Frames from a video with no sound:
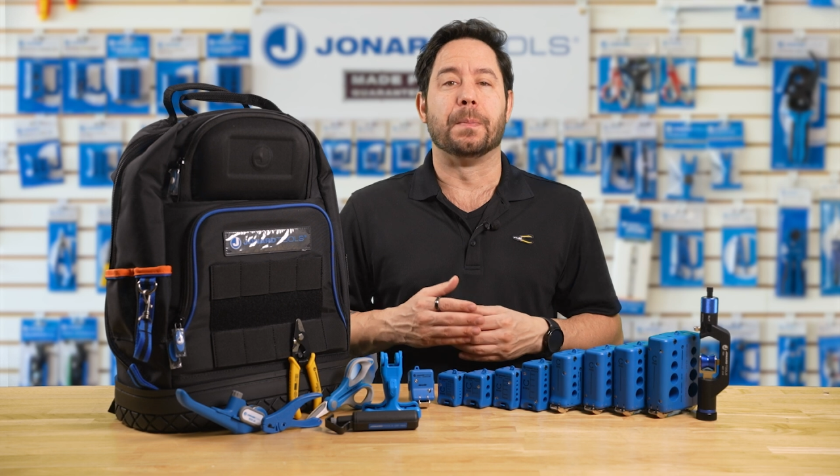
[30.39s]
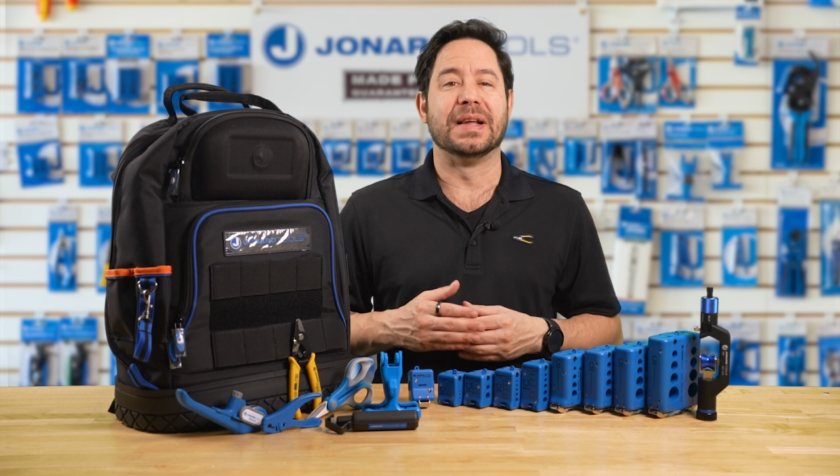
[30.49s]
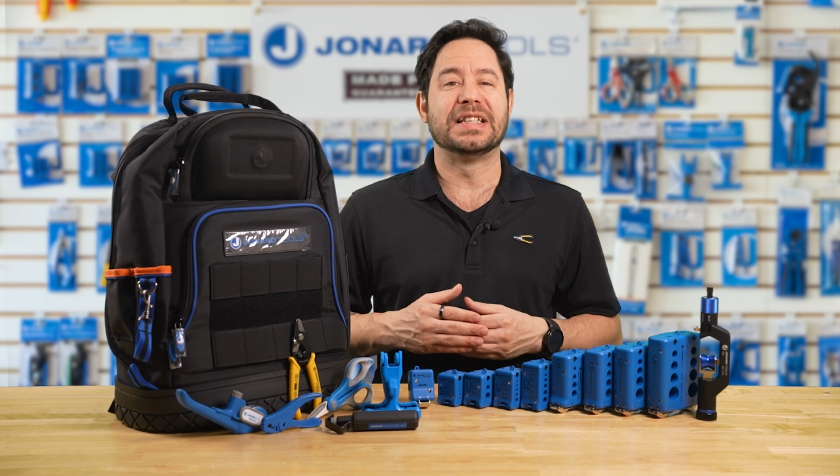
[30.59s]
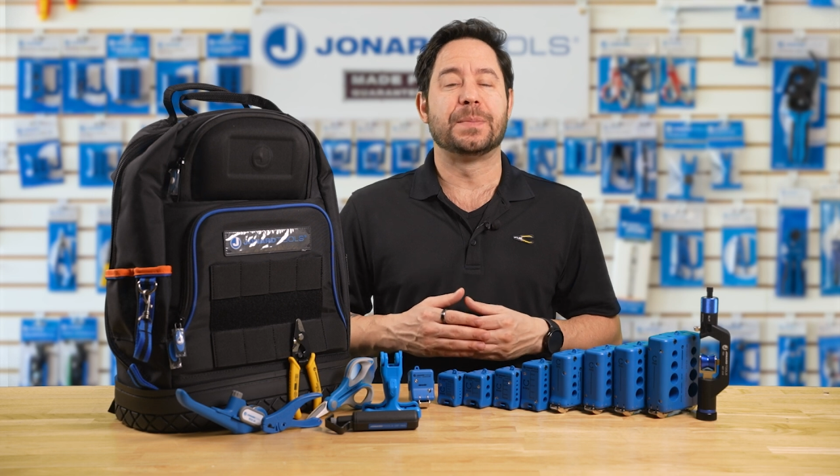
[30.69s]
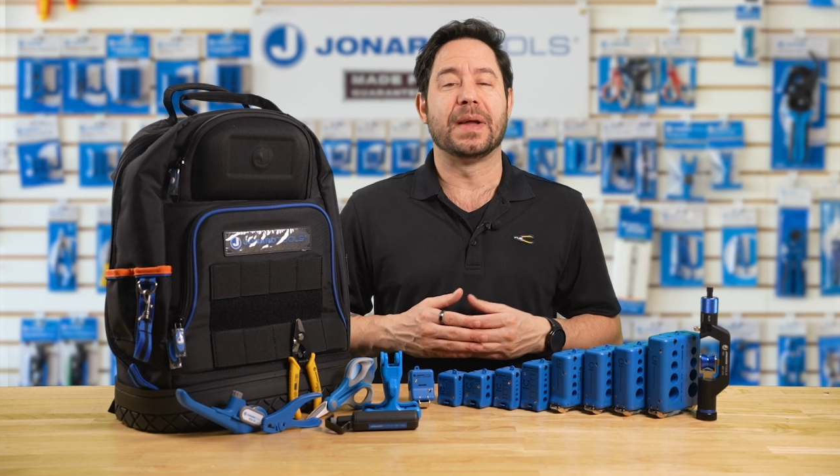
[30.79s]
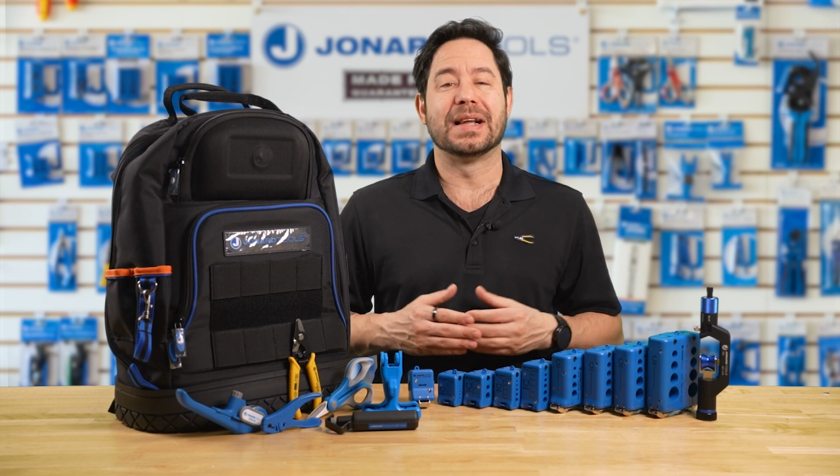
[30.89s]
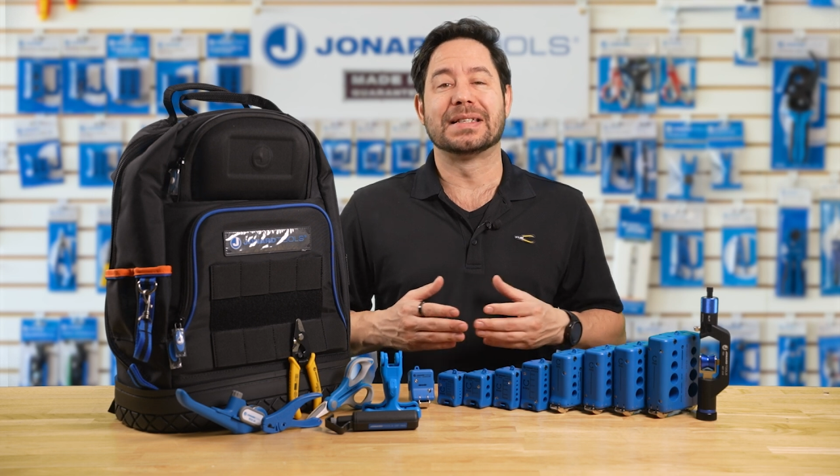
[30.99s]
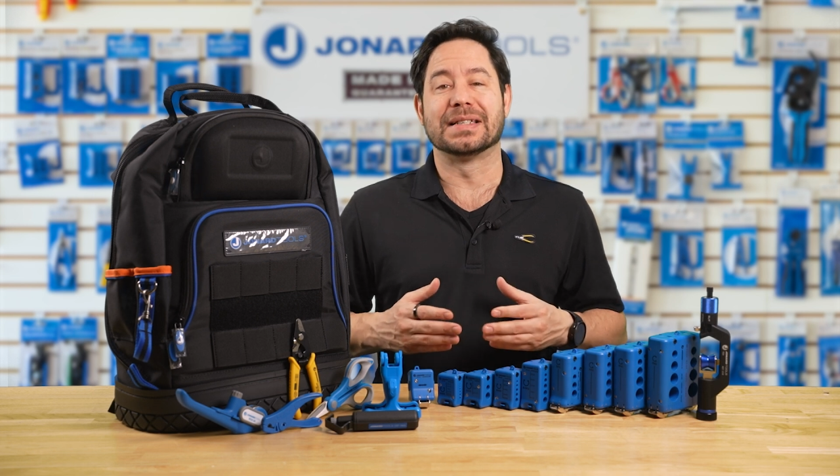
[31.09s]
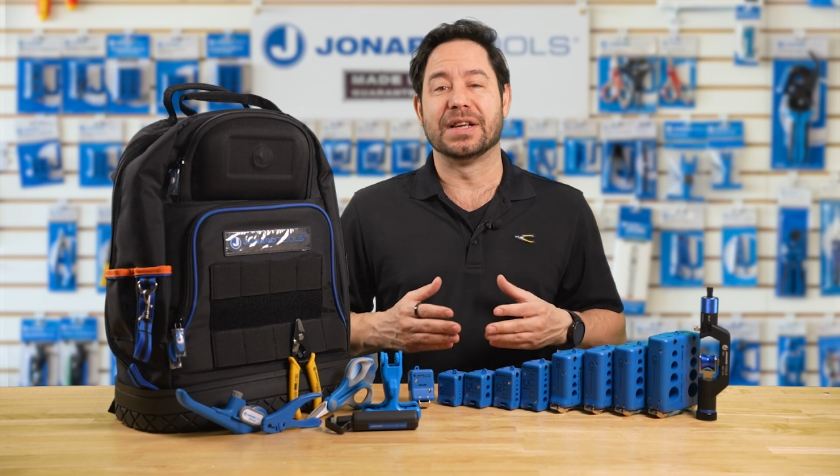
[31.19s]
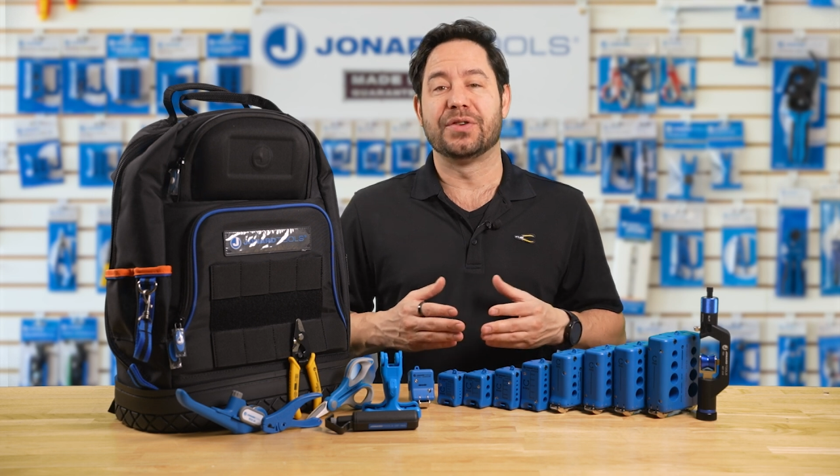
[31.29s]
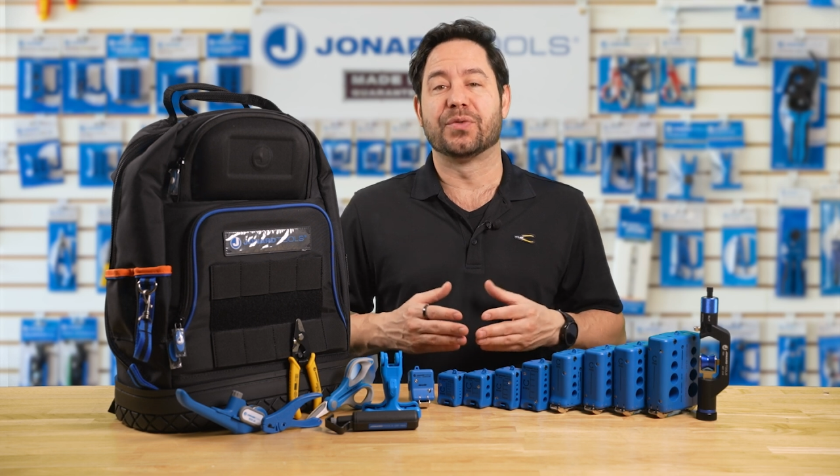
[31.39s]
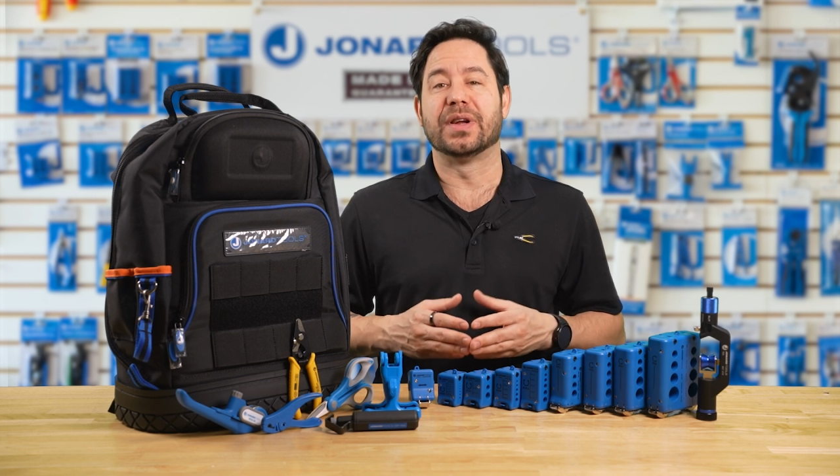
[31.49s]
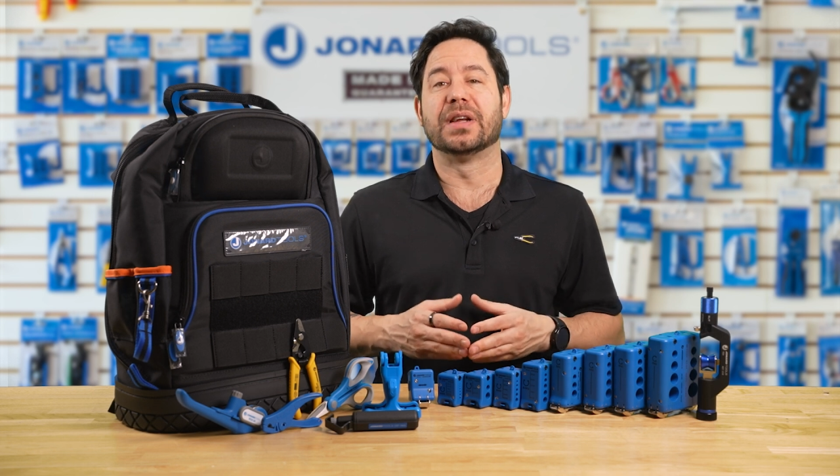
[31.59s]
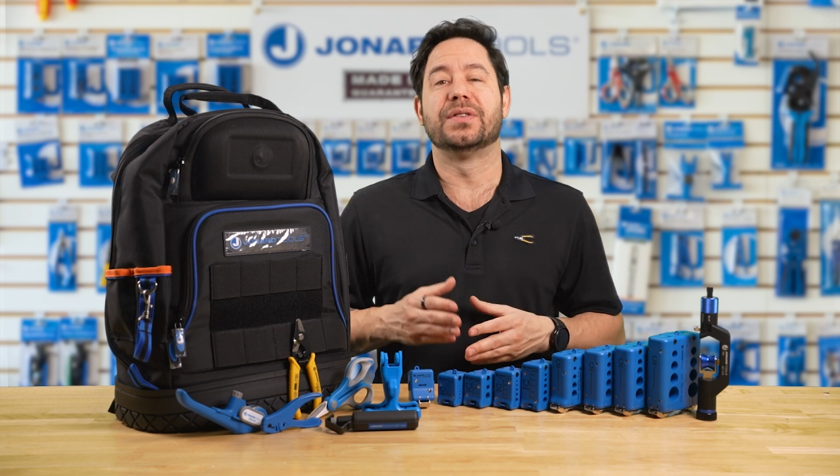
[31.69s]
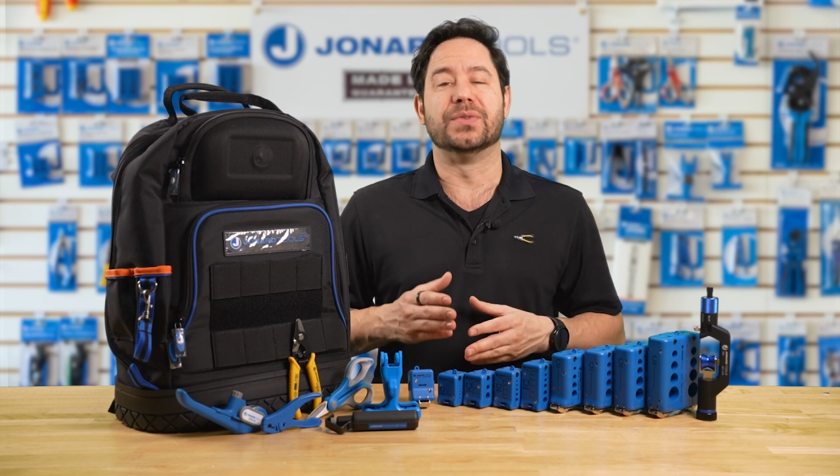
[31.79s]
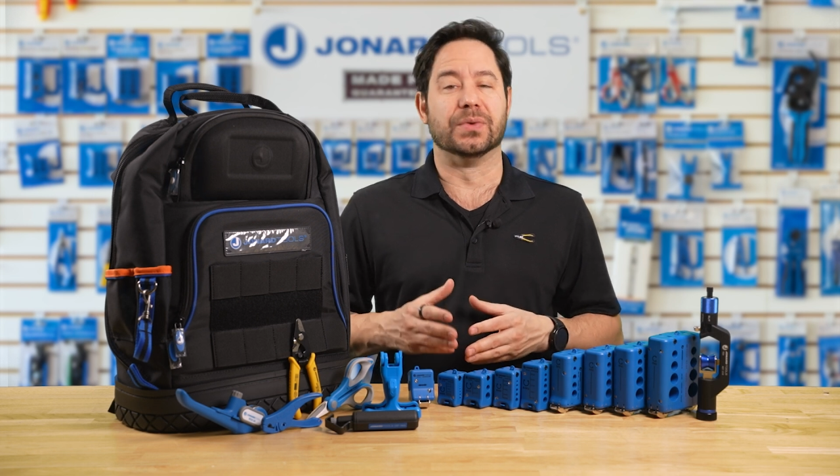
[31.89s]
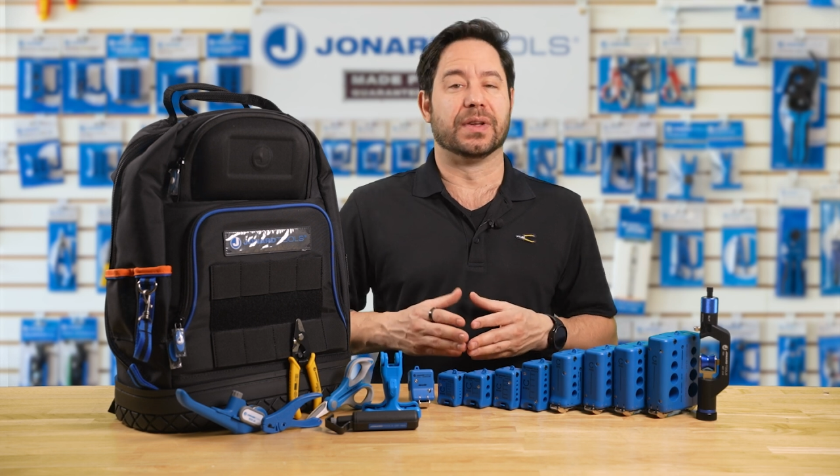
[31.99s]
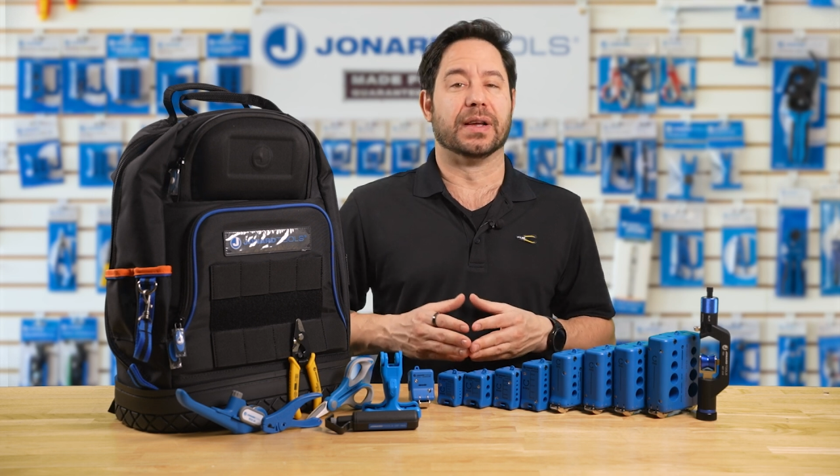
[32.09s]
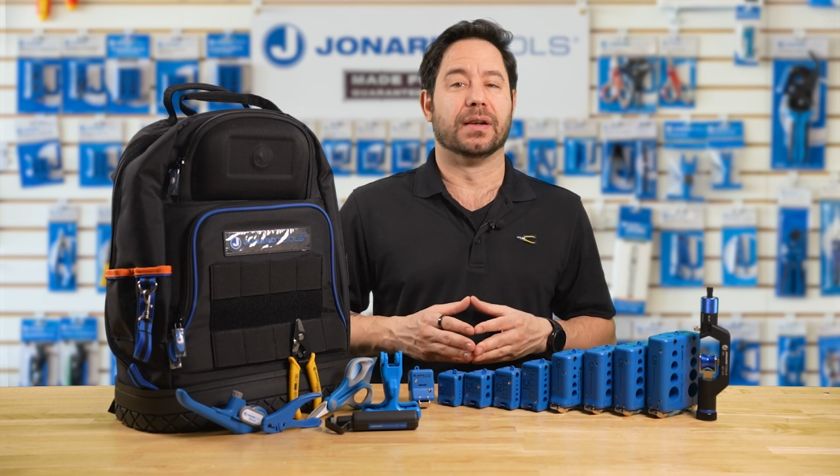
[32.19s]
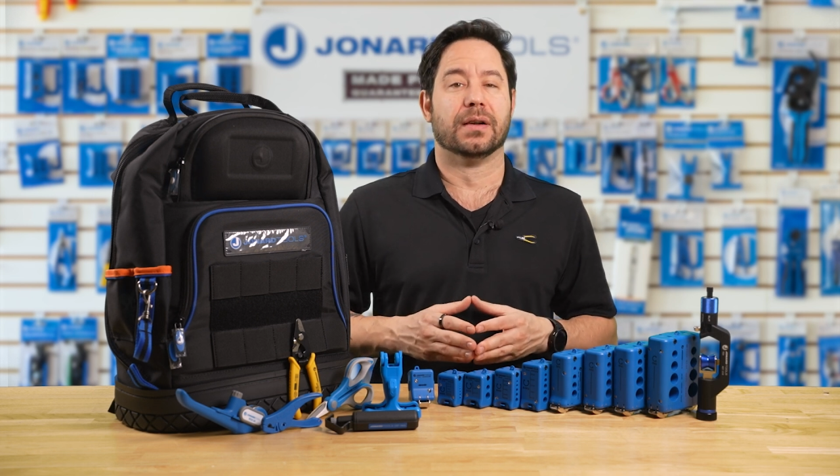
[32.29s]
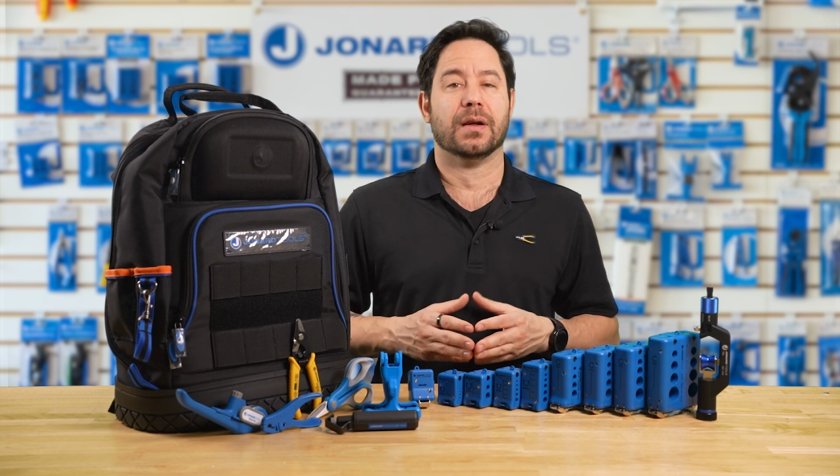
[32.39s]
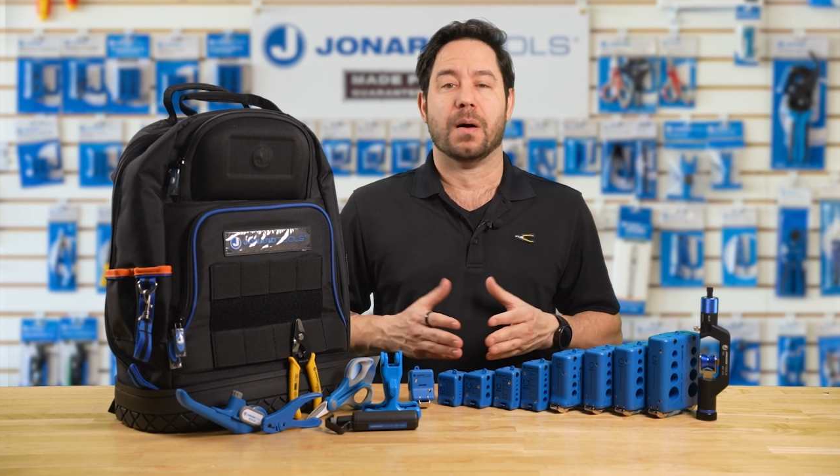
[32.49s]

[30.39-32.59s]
Mid-Span Slit and Ring Toolkit,